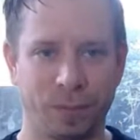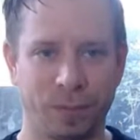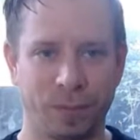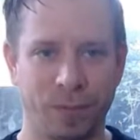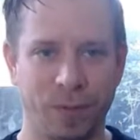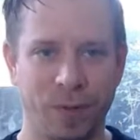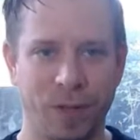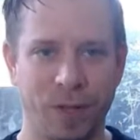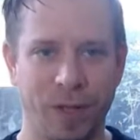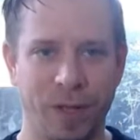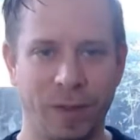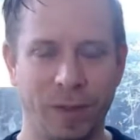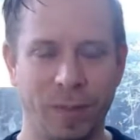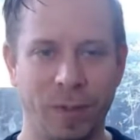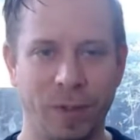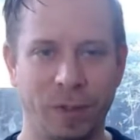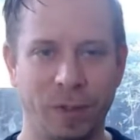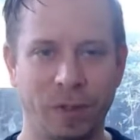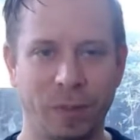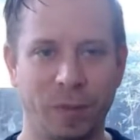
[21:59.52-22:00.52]
and the
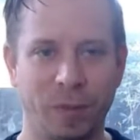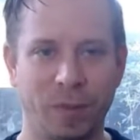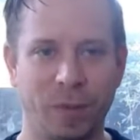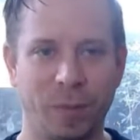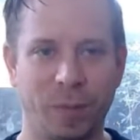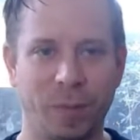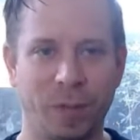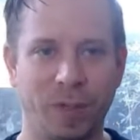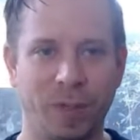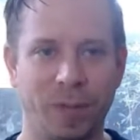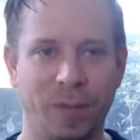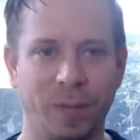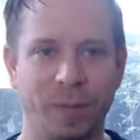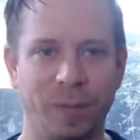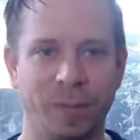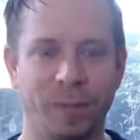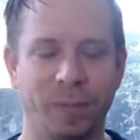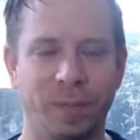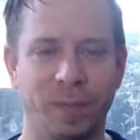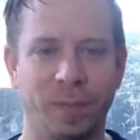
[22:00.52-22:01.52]
bottom of your body,
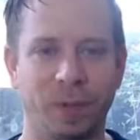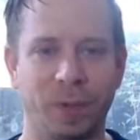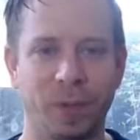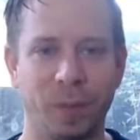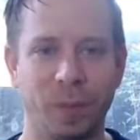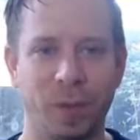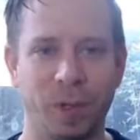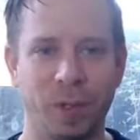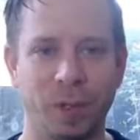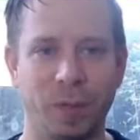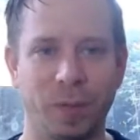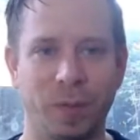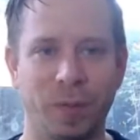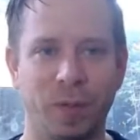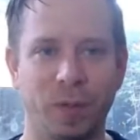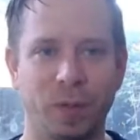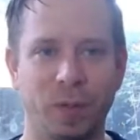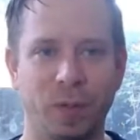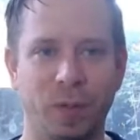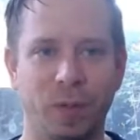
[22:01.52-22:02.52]
or the bottom of
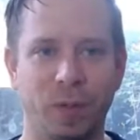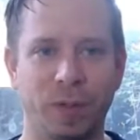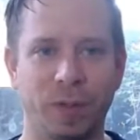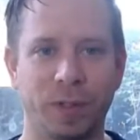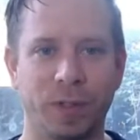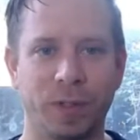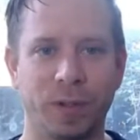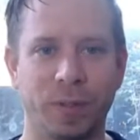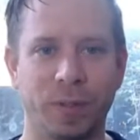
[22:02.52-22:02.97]
your torso.